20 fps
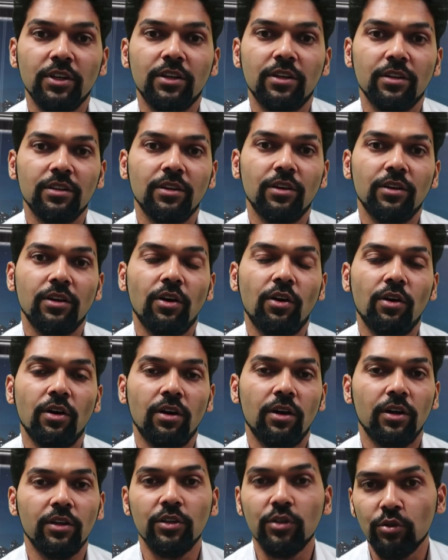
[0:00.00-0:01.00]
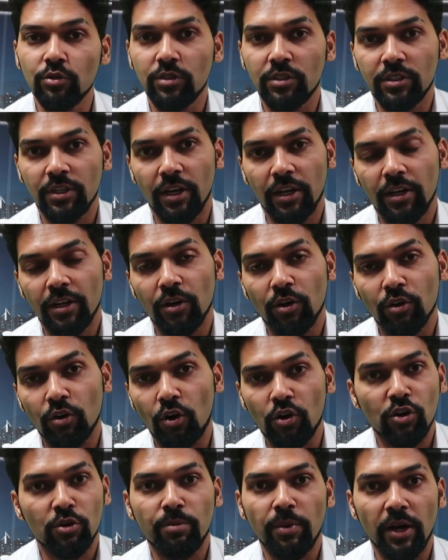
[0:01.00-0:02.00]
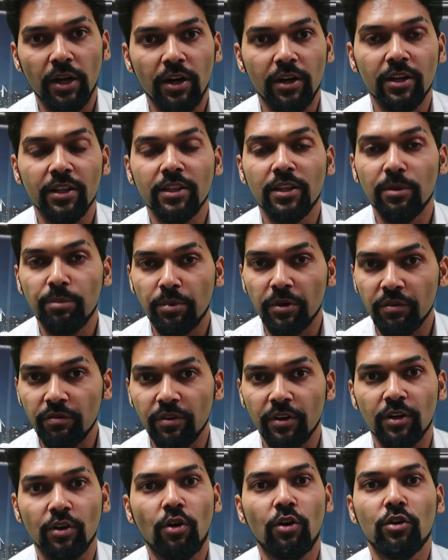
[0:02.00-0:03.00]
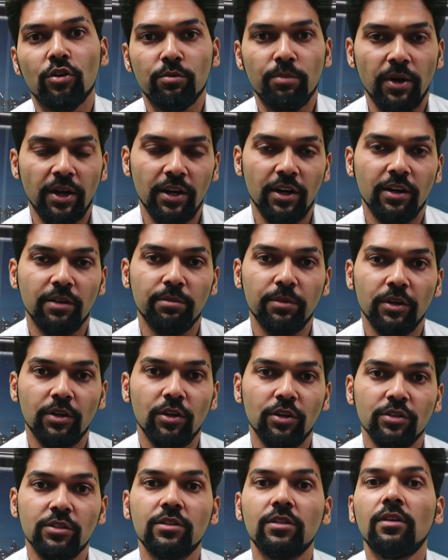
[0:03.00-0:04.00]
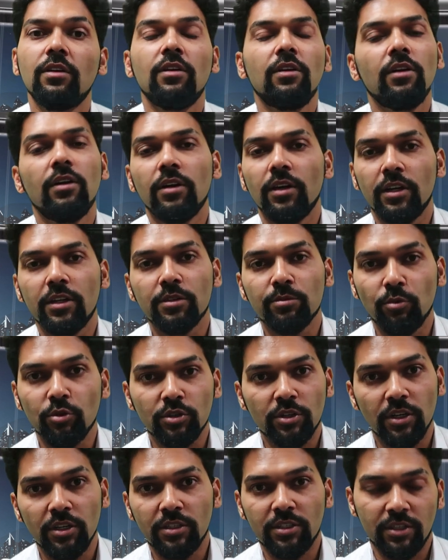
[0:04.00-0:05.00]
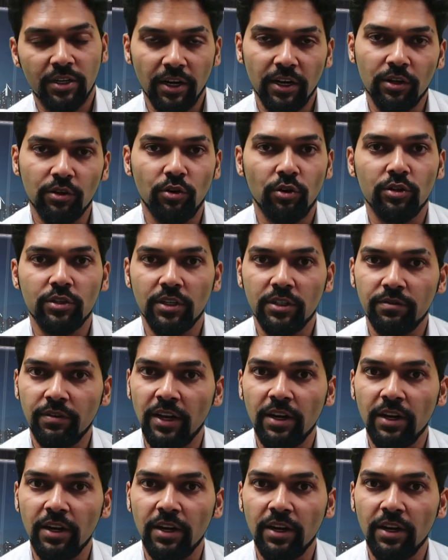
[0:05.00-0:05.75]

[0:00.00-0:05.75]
it, use steering on autopilot, and they prefer autopilot because it is mostly straight courses.